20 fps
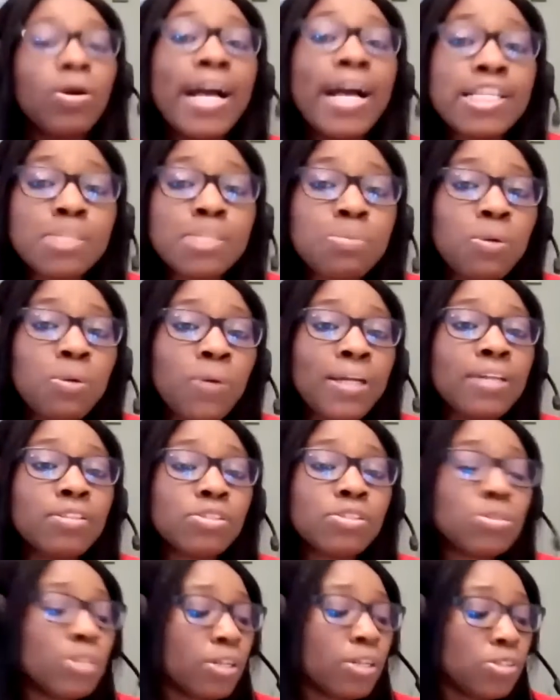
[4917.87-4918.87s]
Don't ask me
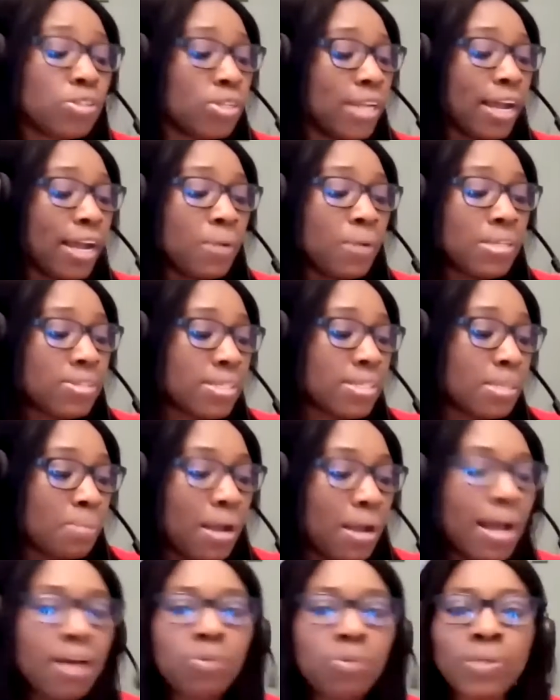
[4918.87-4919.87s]
what, no, so there are questions
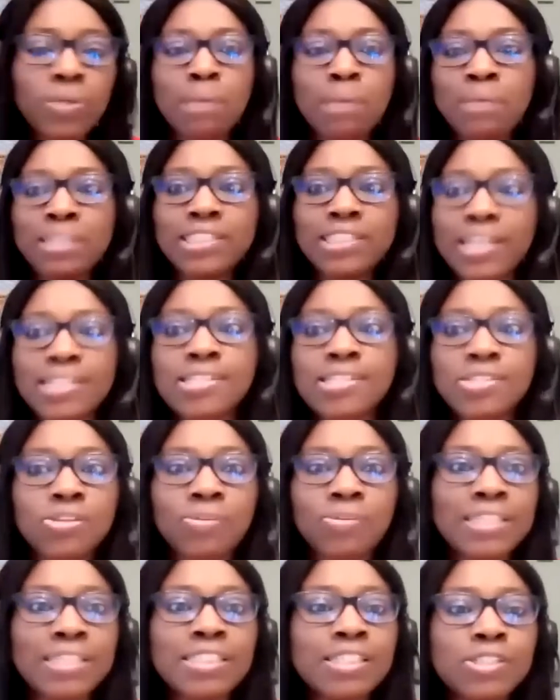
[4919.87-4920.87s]
about what are my
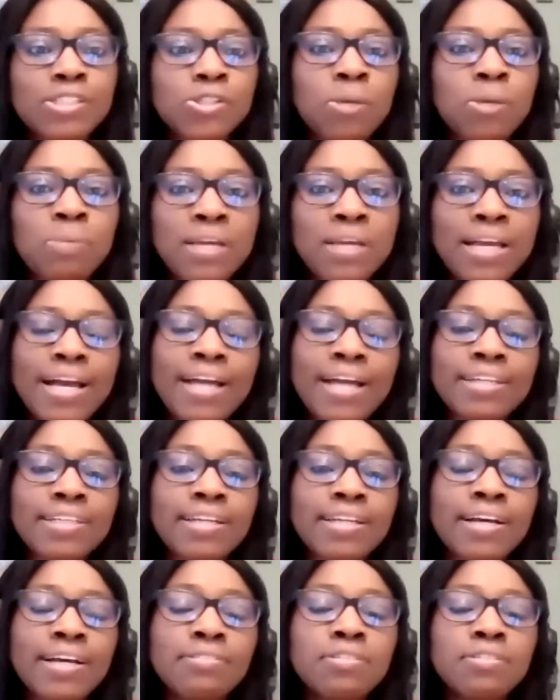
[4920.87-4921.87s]
chances of getting a job in
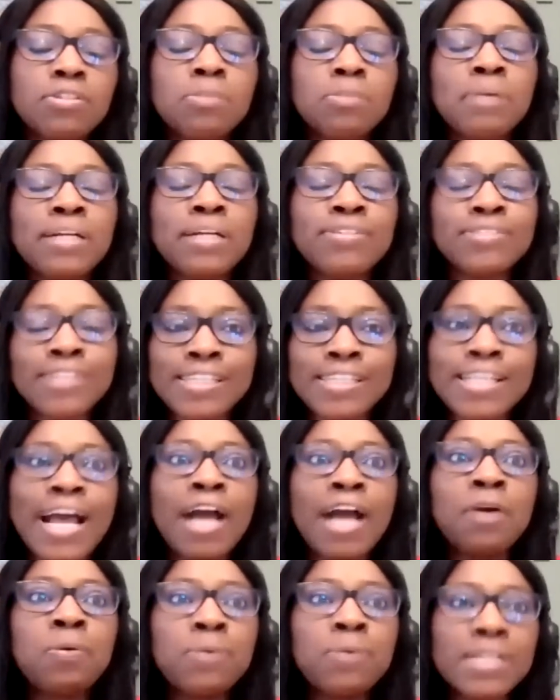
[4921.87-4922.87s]
Canada. Oh my goodness,
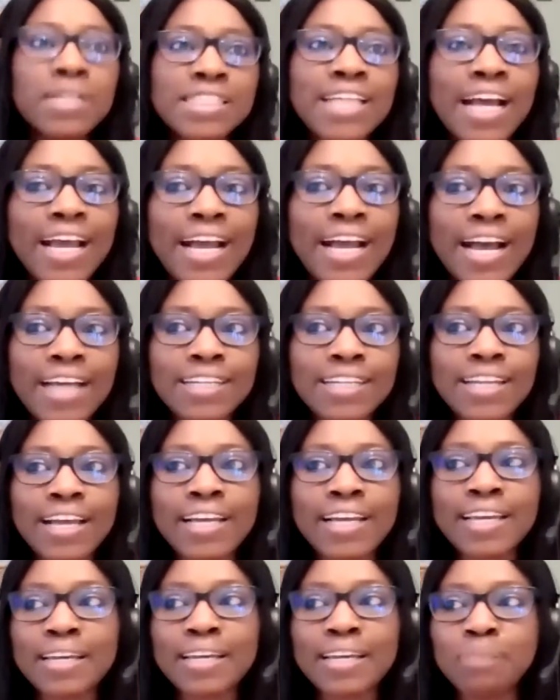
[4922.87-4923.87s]
I wish I had
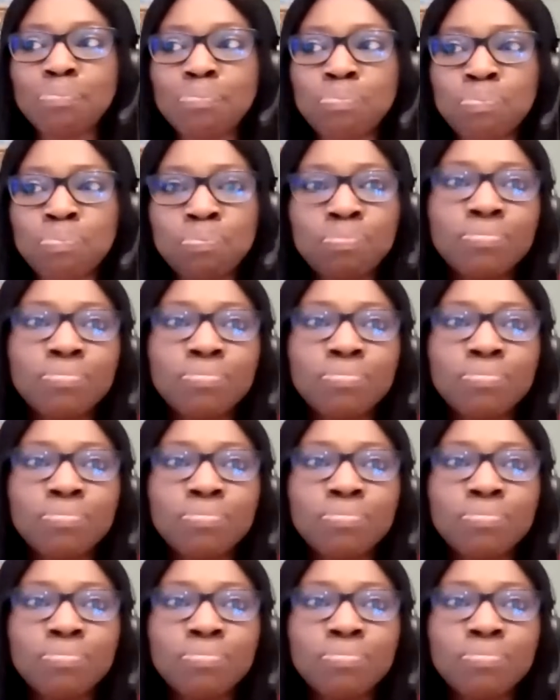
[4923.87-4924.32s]
like